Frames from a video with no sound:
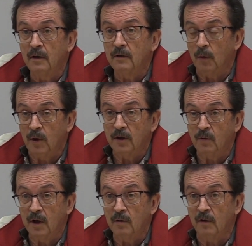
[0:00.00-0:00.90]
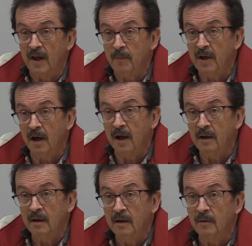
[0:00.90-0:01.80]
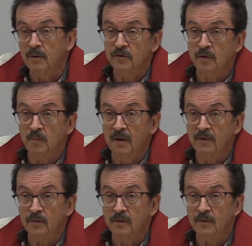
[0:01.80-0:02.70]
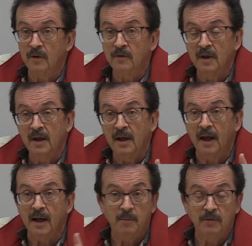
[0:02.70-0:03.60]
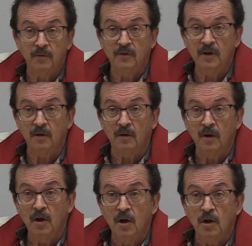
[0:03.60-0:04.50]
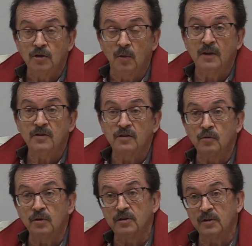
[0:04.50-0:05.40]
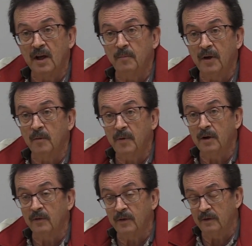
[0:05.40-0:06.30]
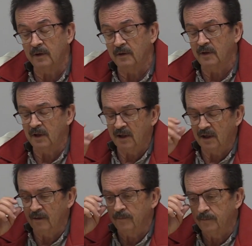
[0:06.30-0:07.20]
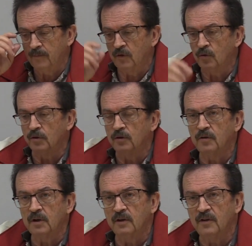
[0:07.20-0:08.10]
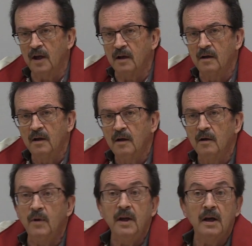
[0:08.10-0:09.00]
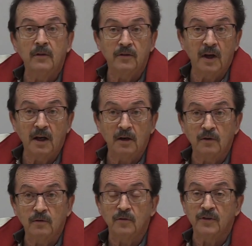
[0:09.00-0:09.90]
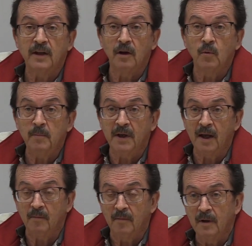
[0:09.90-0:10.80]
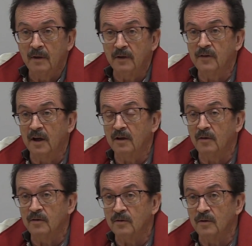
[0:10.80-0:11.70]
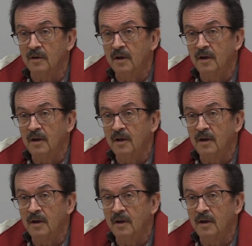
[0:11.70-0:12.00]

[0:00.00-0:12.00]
that went to grade 12. MEI, which is a private school, and Abbotsford Senior. So as the school district getting bigger, the school district decided we need another secondary school. So that's how we became the secondary school